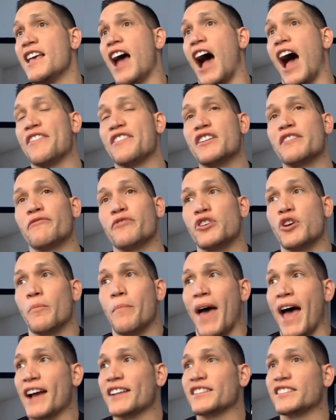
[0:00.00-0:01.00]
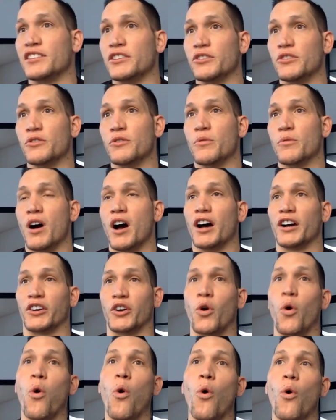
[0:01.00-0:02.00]
I think if we go back to a
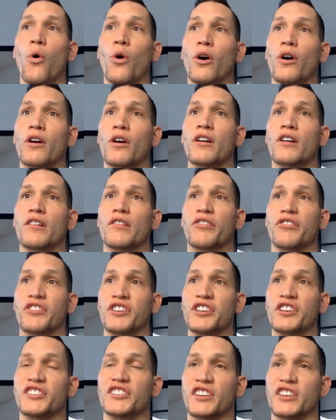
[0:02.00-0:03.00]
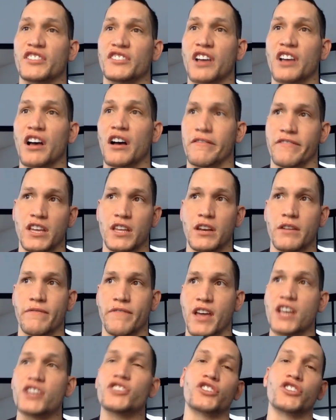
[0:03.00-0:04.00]
core thesis of
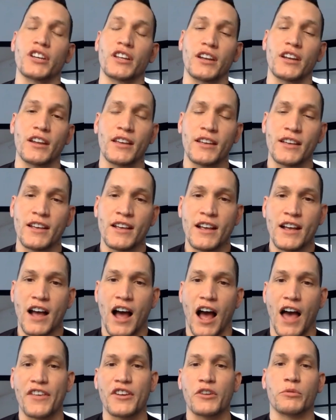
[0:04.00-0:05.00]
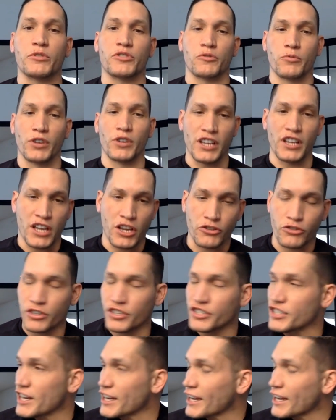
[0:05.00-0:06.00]
innovation, I think what's really
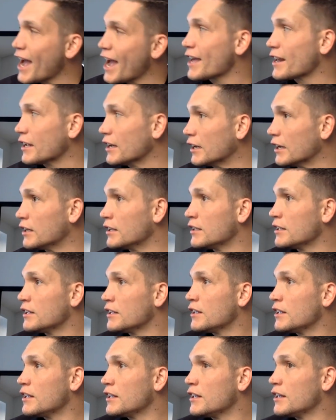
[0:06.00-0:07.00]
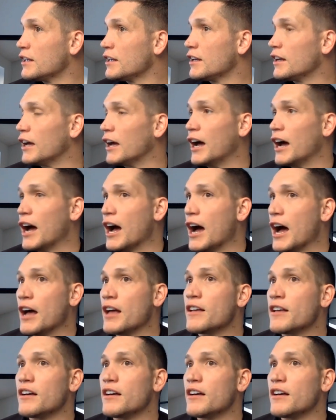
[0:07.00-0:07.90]
interesting, I had a